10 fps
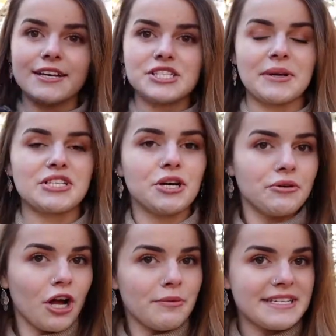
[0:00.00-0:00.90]
so I
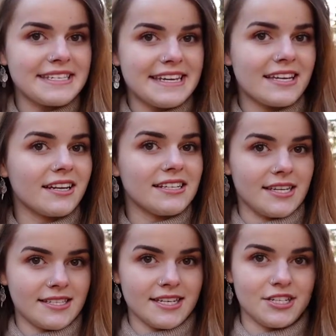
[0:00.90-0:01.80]
don't always need an
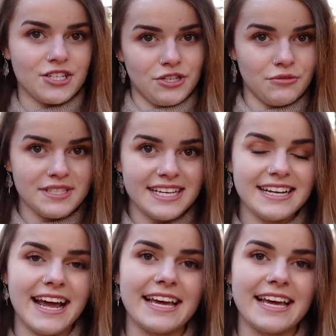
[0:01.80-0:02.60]
assistant to use it.